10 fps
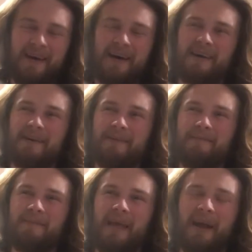
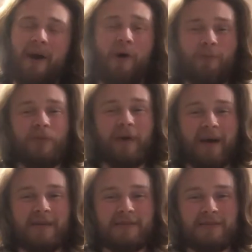And I hope you
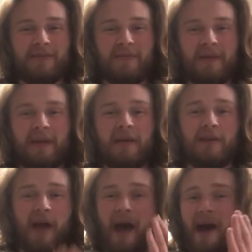guys can
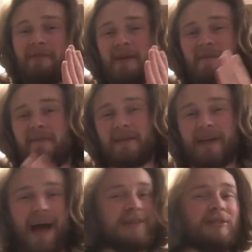have a
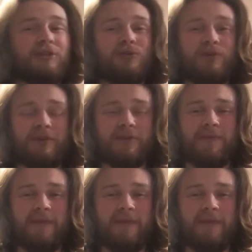fantastic new year.